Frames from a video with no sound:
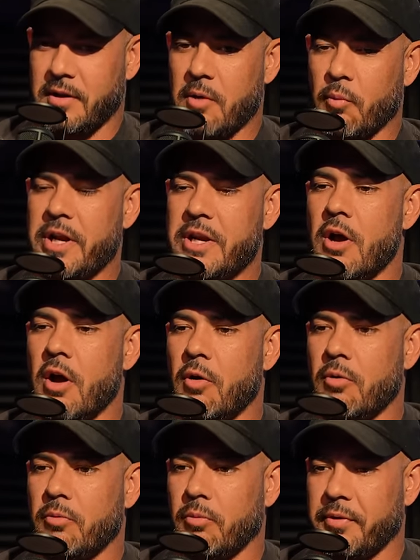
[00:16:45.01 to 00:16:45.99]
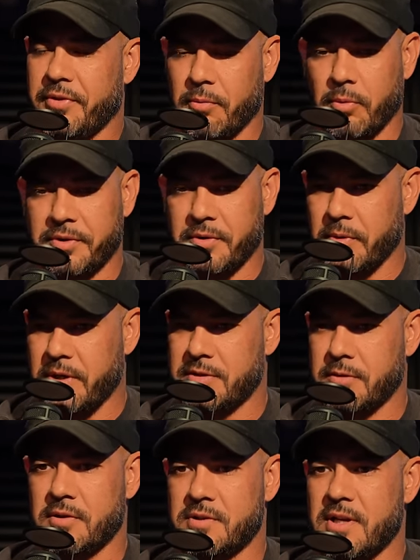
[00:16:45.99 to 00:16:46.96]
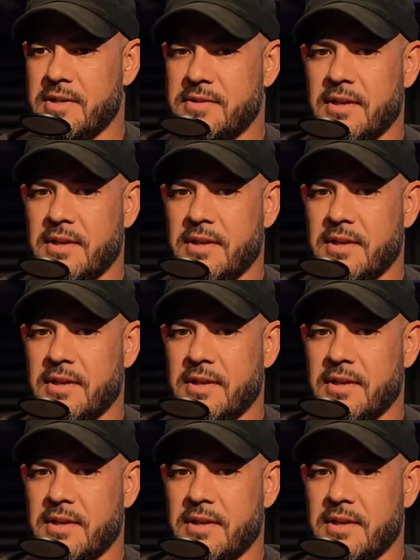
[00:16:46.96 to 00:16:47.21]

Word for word: And we mm-hmm. know what the what the research says